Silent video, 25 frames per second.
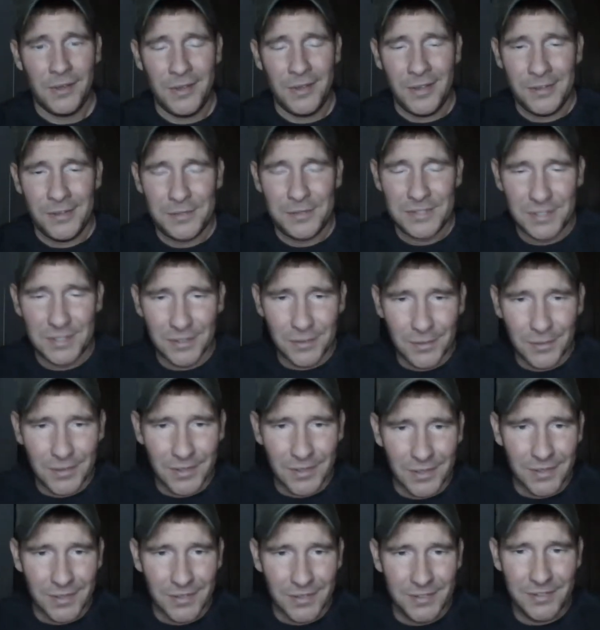
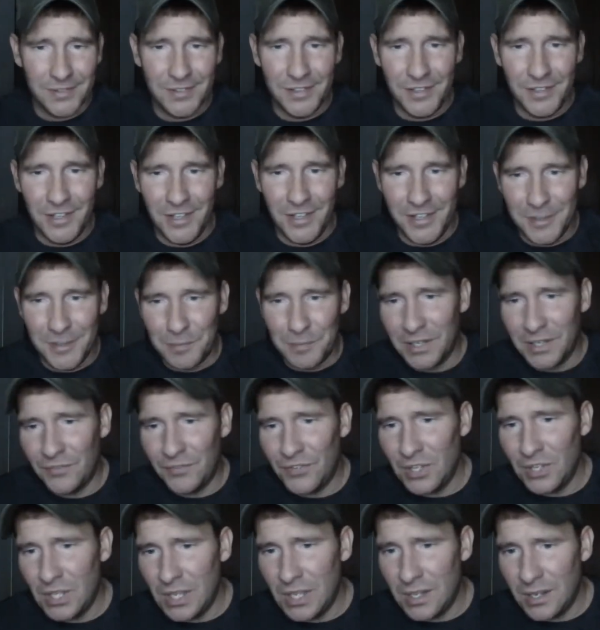So, but if
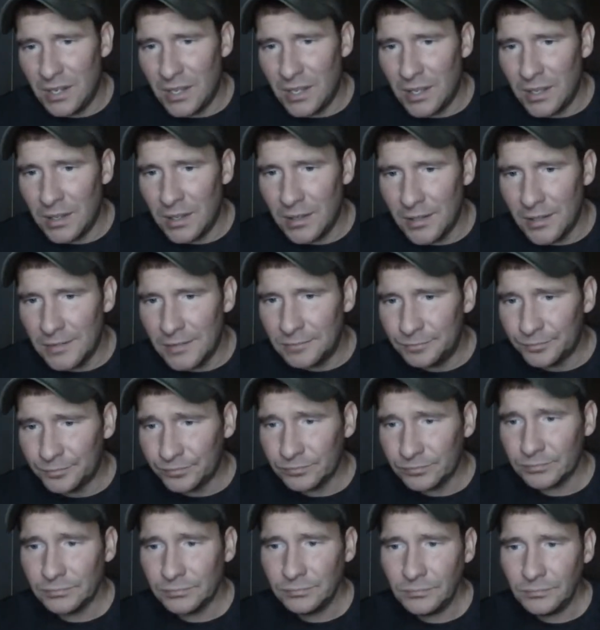you get a
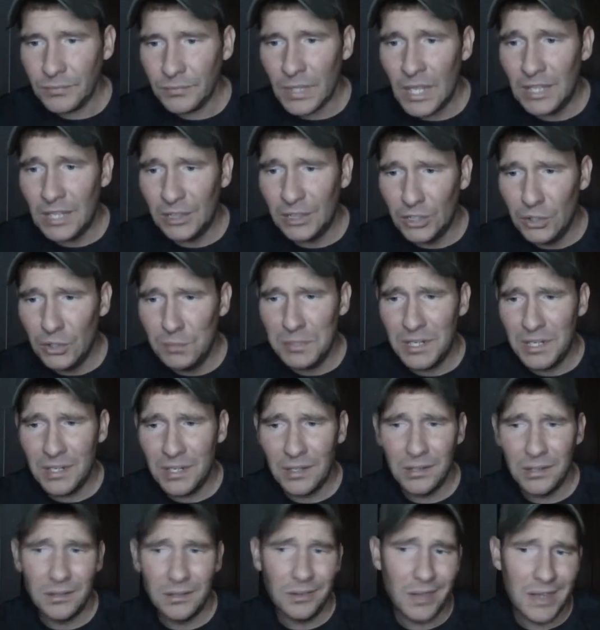
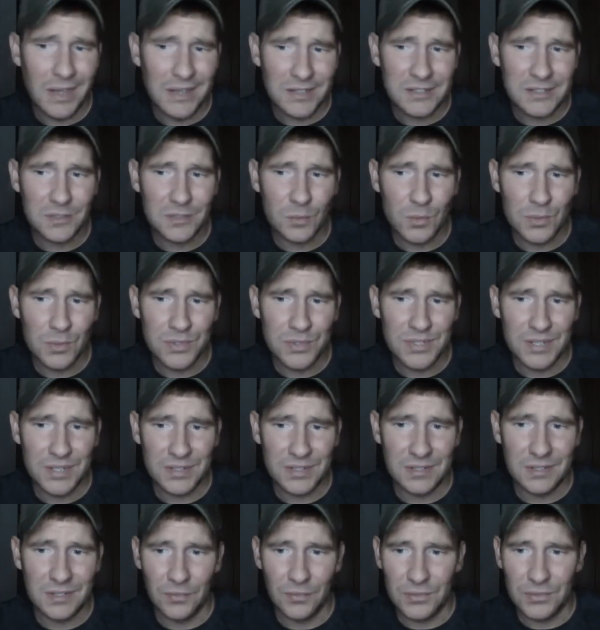illuminated light source, that's
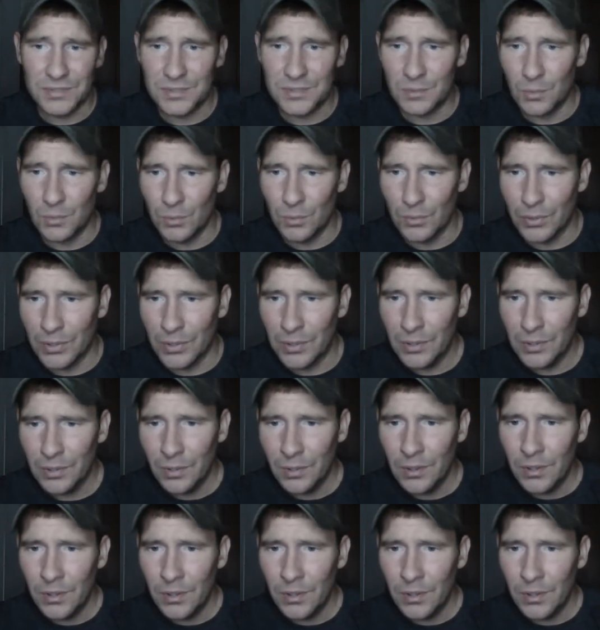a different story.